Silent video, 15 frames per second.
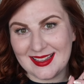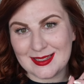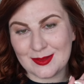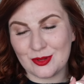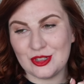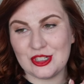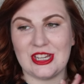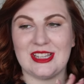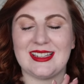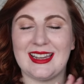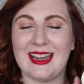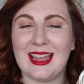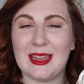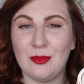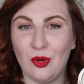this project
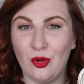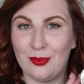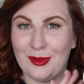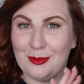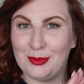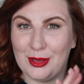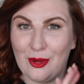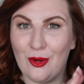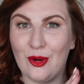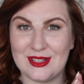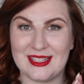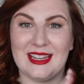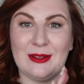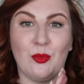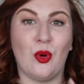and I'm hoping
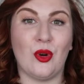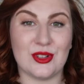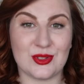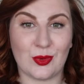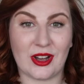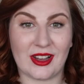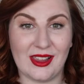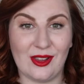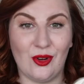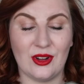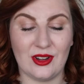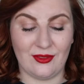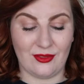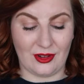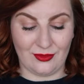because I was working
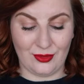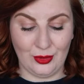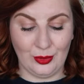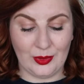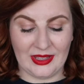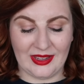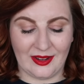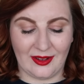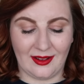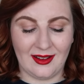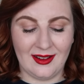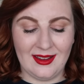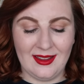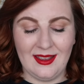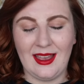on it for a full year
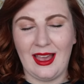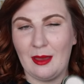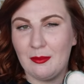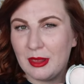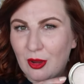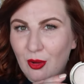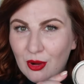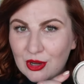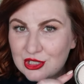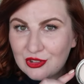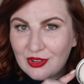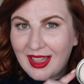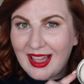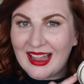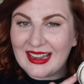and because you
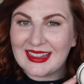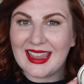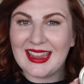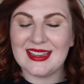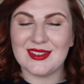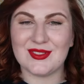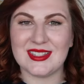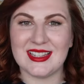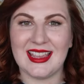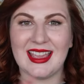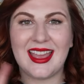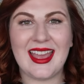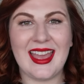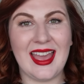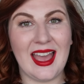can kind of see
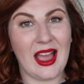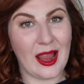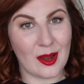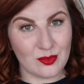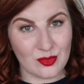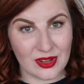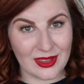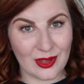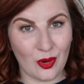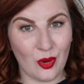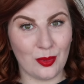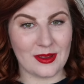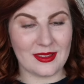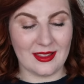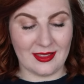it I'm really
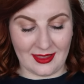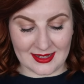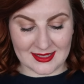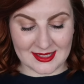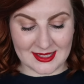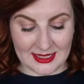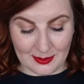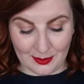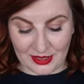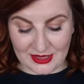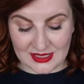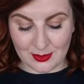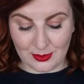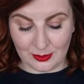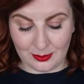hoping that this three
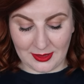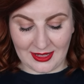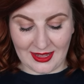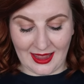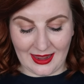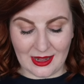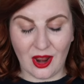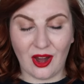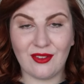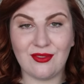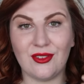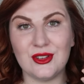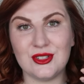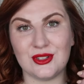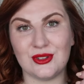months will be
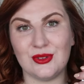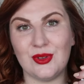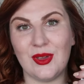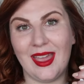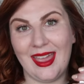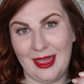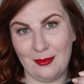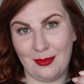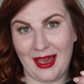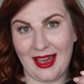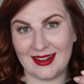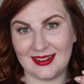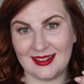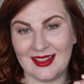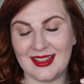enough to hit
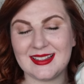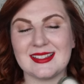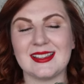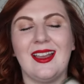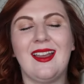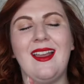pan in this.